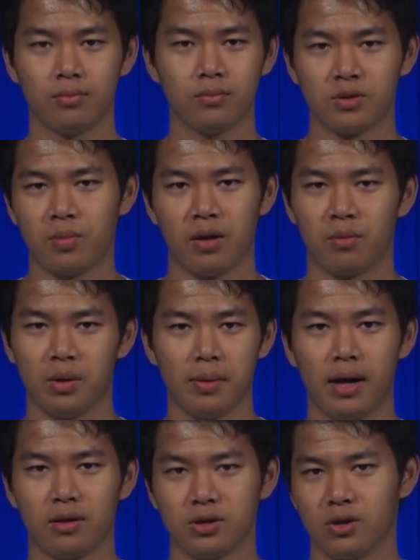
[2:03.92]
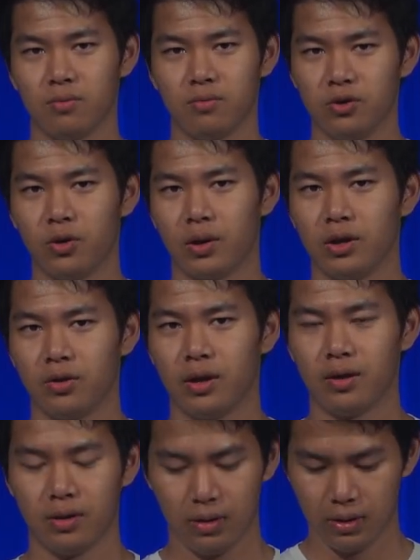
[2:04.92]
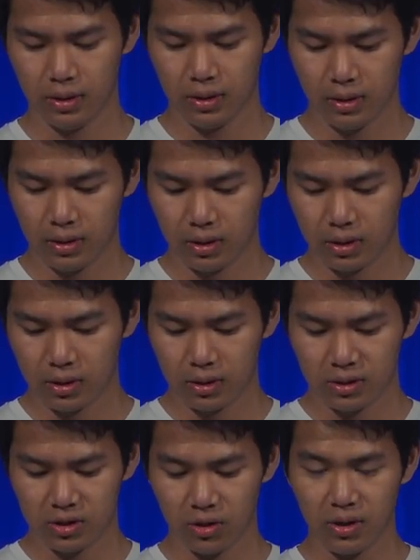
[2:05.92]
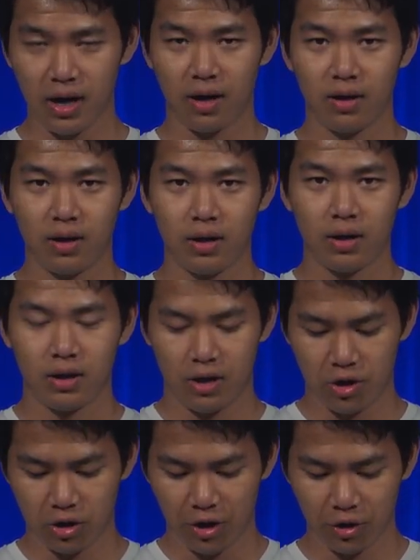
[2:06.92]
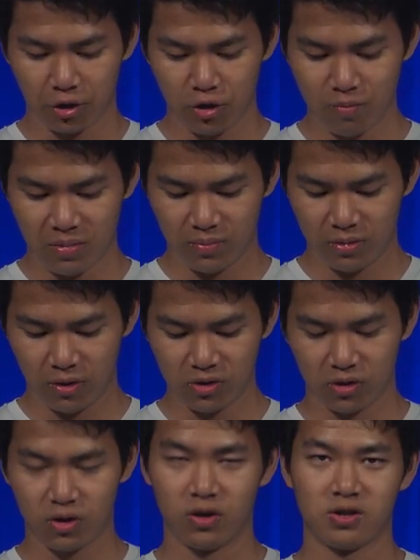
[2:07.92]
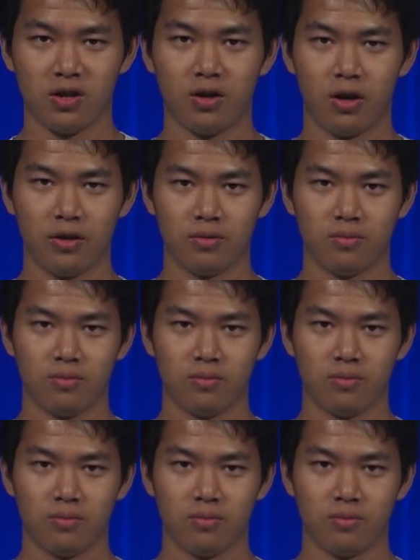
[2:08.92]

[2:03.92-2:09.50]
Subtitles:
it's probably pretty bad, so don't want to do that. So yeah, and your other crew member also turns their on.